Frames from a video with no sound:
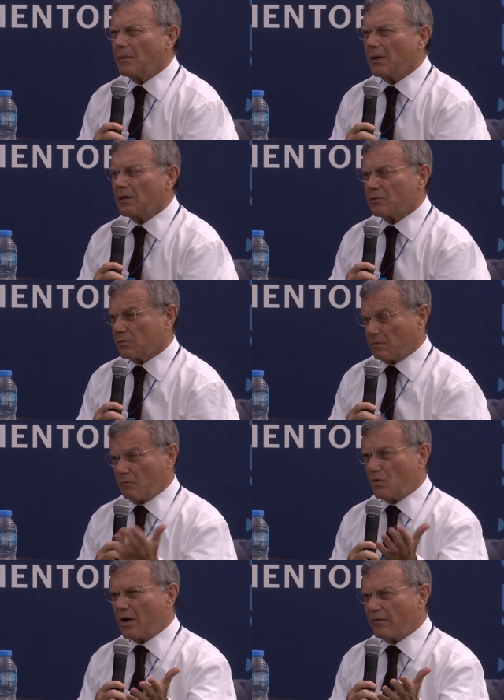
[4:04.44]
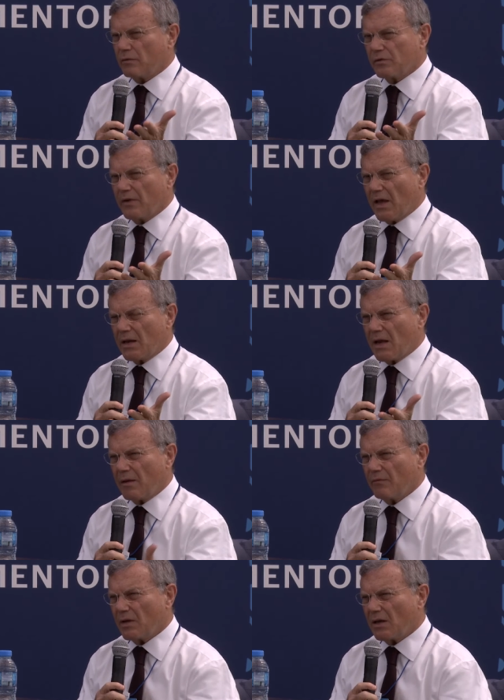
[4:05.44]
It rivals
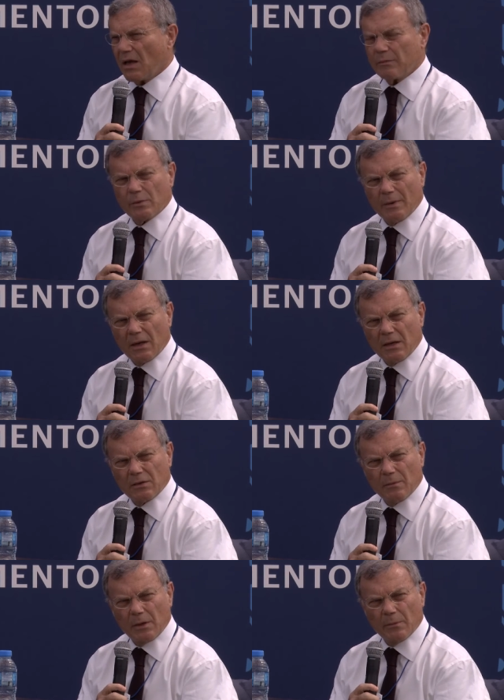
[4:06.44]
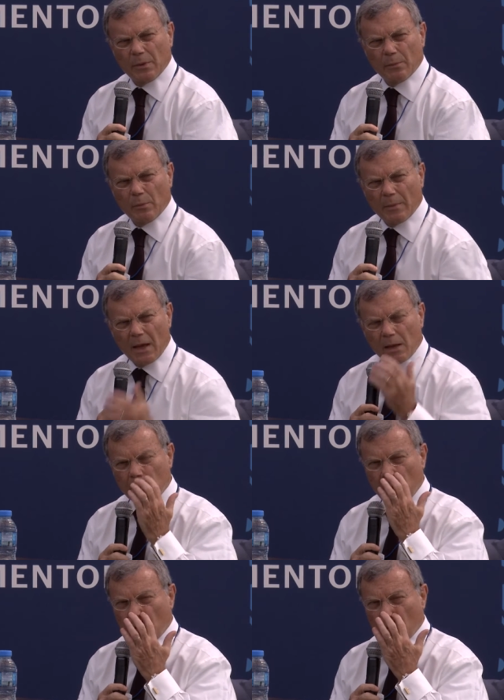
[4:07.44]
Vietnam. Vietnam's about 80 million people.
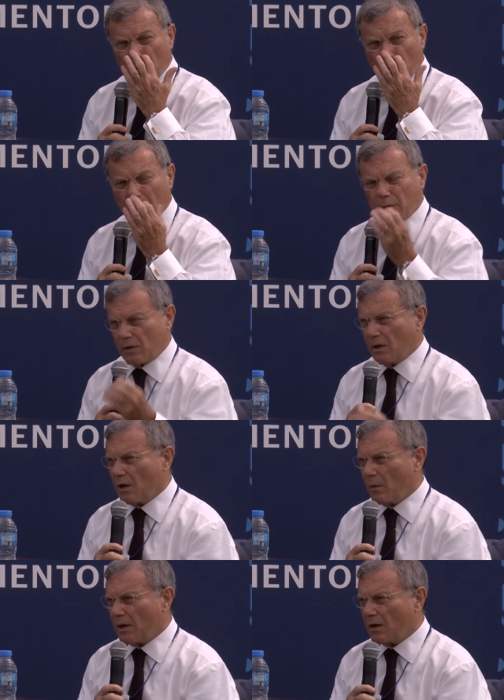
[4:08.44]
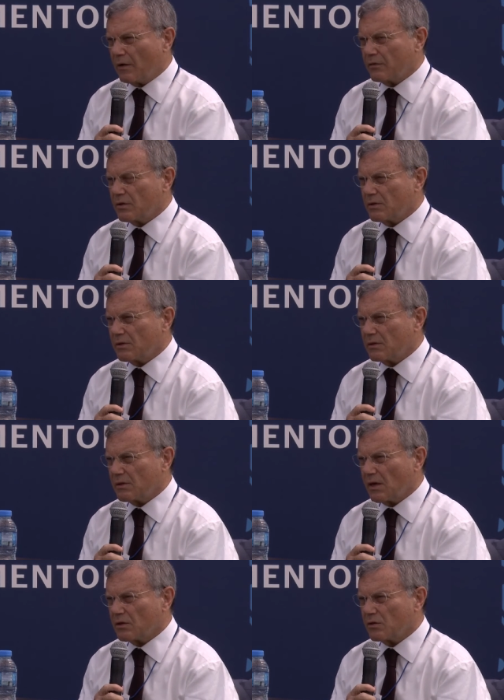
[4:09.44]
Myanmar, where we did go in after
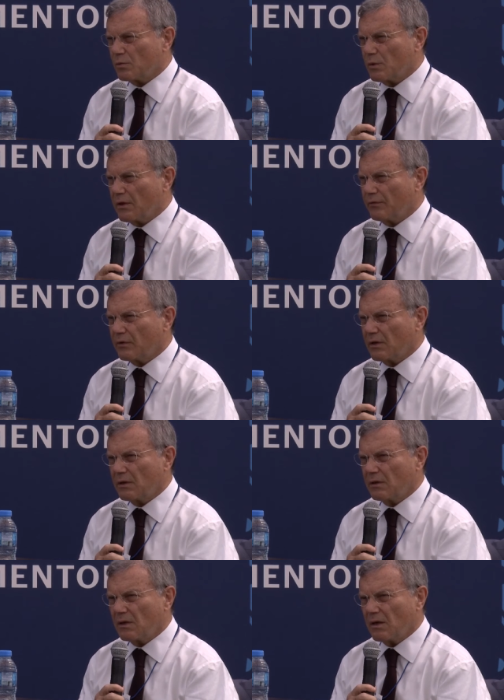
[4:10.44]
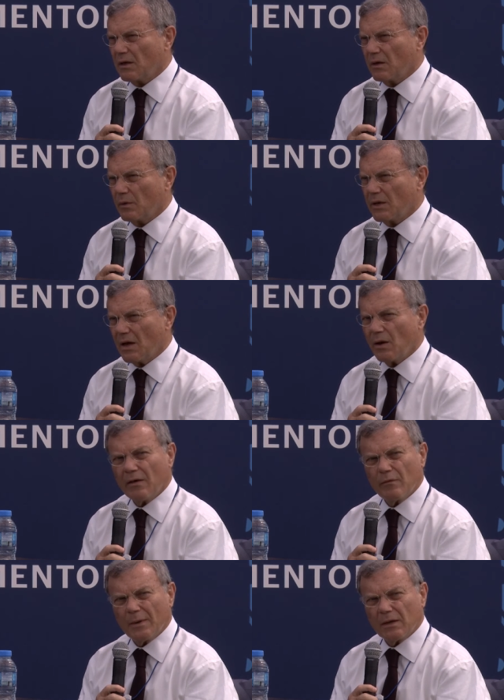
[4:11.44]
sanctions were lifted, we now
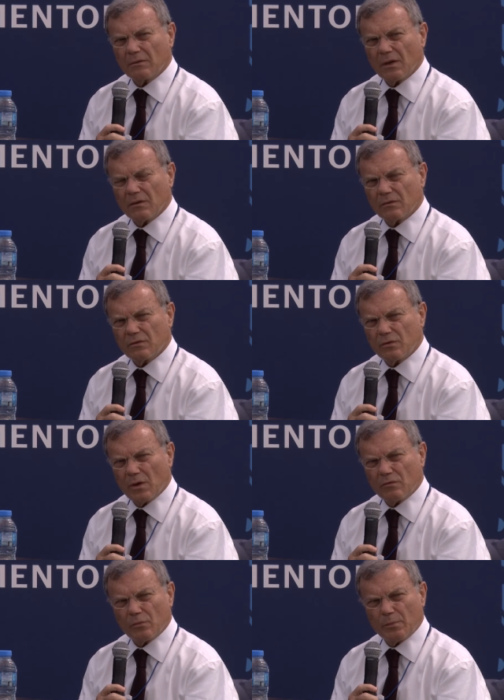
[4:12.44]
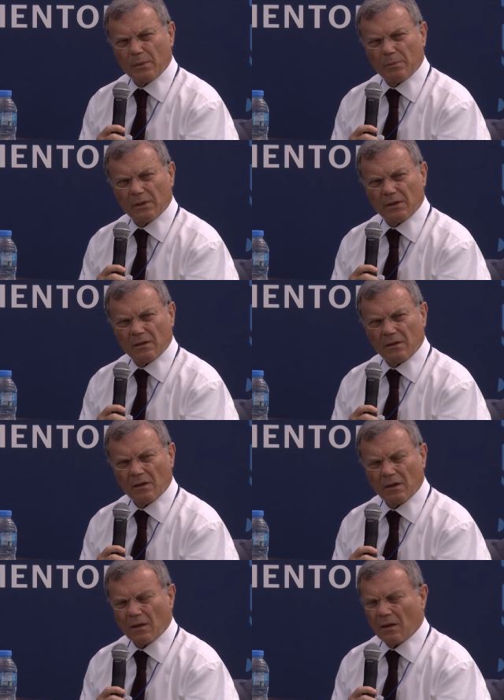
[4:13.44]
have about 200 people in
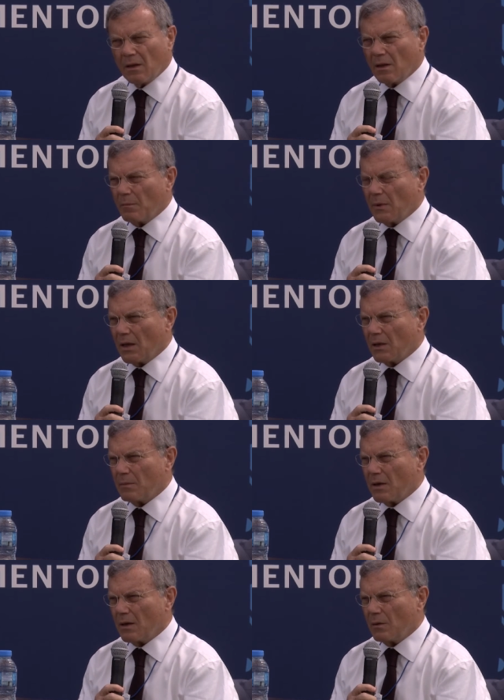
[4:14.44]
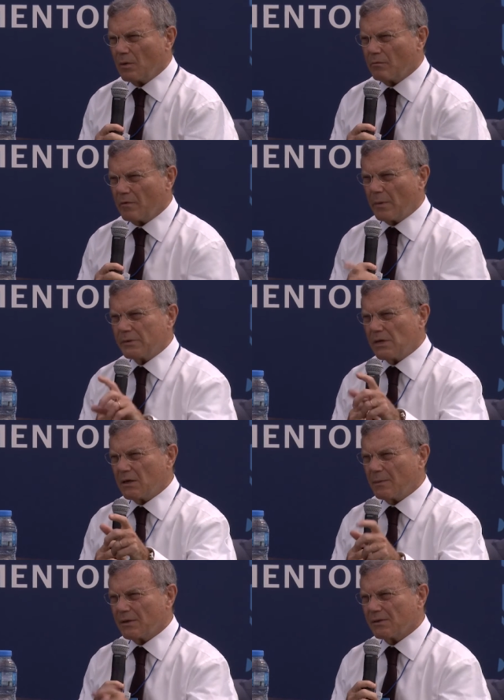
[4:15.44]
Myanmar, representing
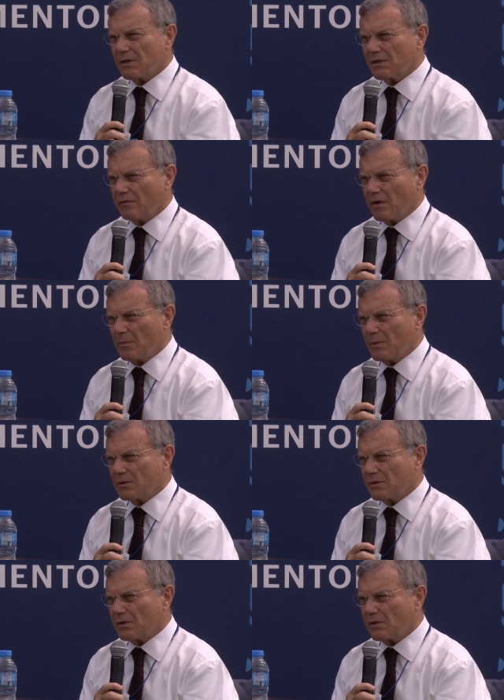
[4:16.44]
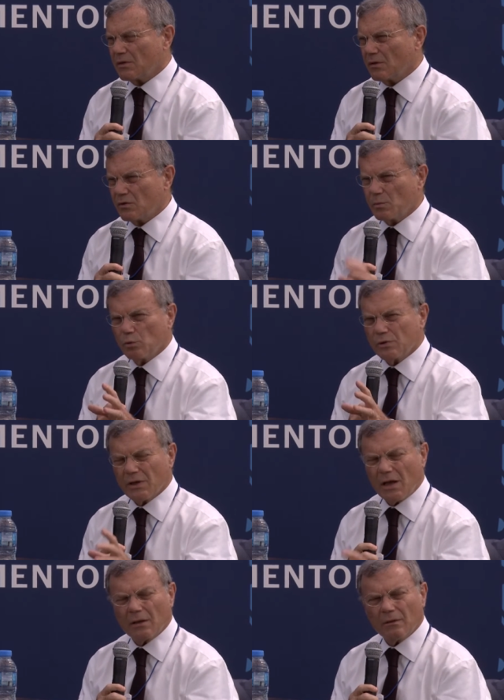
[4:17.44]
about 6 of our businesses, so small
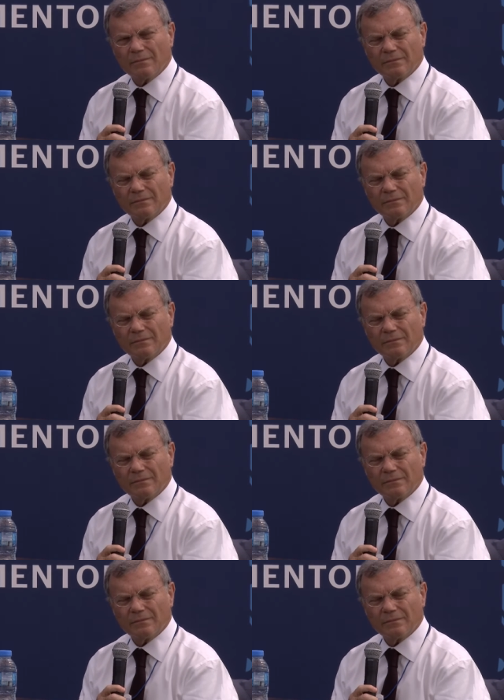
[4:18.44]
scale.